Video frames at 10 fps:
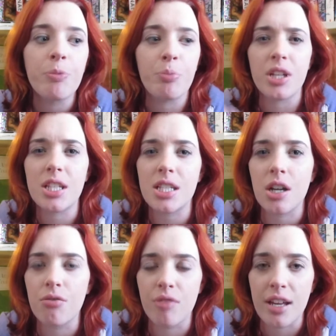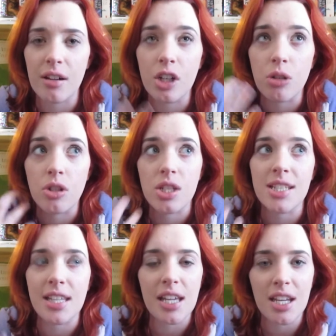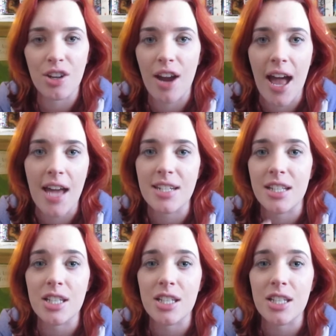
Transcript: but it's so real and you can just see it in your head and